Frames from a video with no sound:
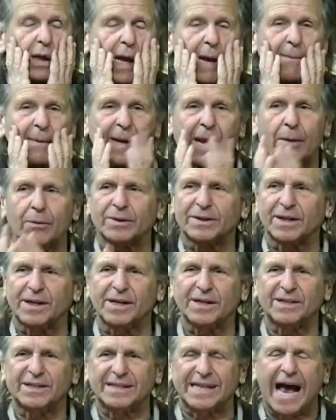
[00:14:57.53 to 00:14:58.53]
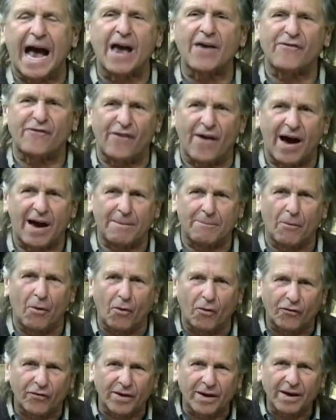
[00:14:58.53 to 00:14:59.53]
I mean, that was in a sci fi
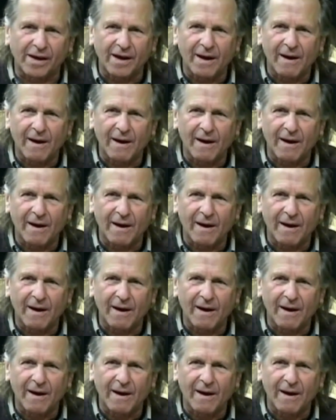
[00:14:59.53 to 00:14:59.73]
movie.